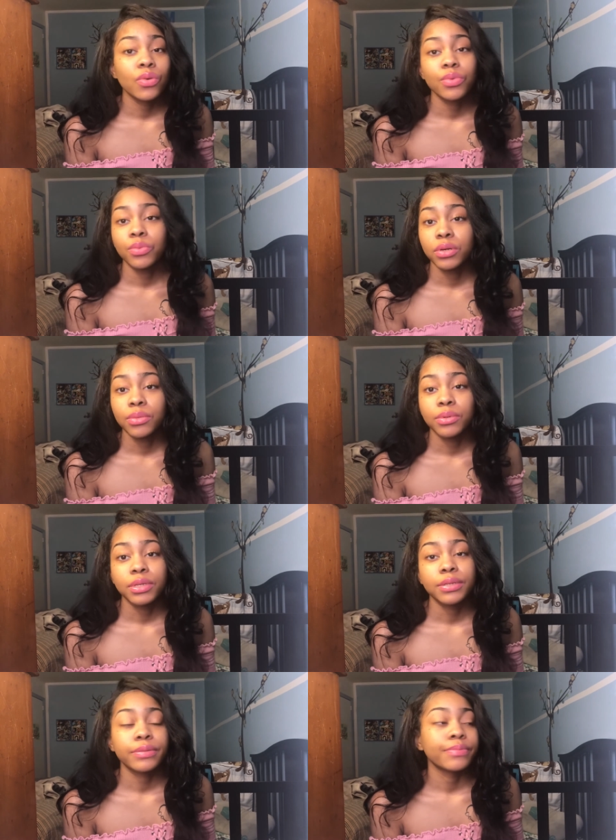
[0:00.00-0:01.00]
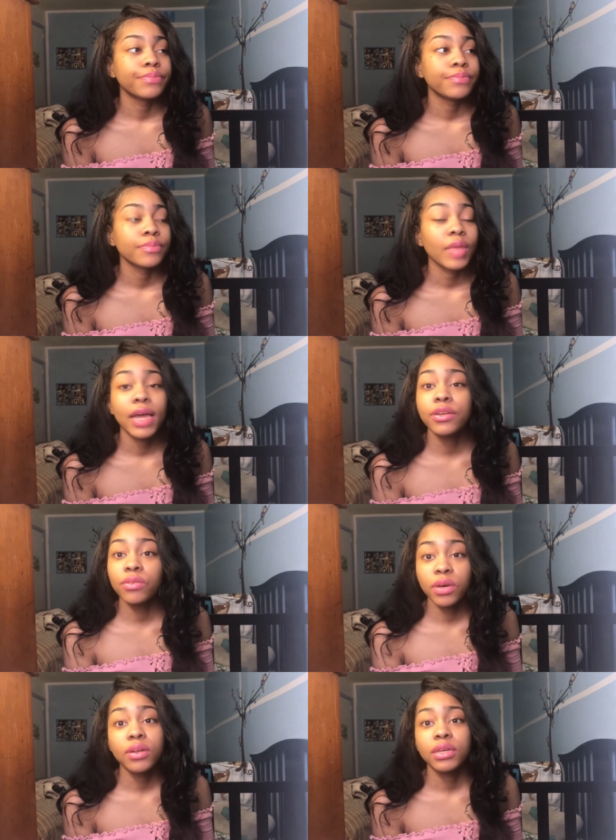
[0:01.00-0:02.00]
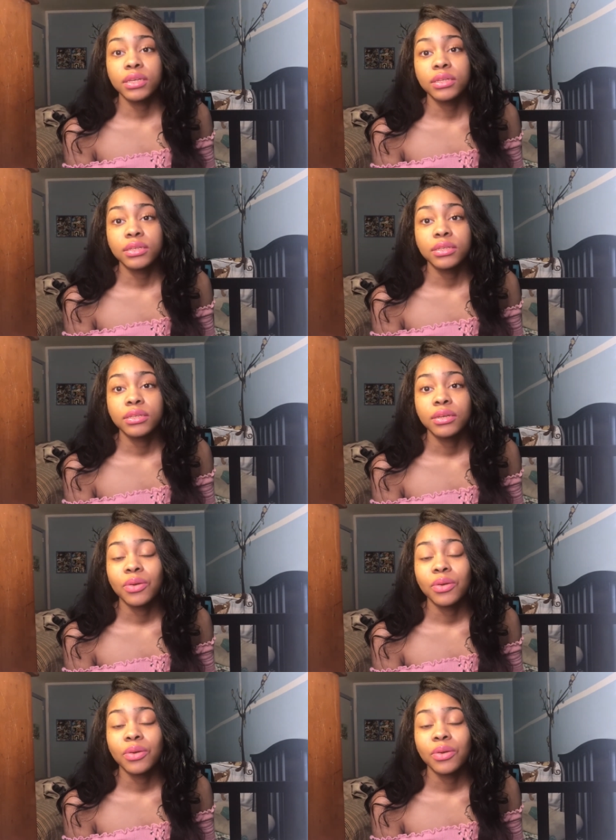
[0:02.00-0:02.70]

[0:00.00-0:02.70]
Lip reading: where we were, but I do know this.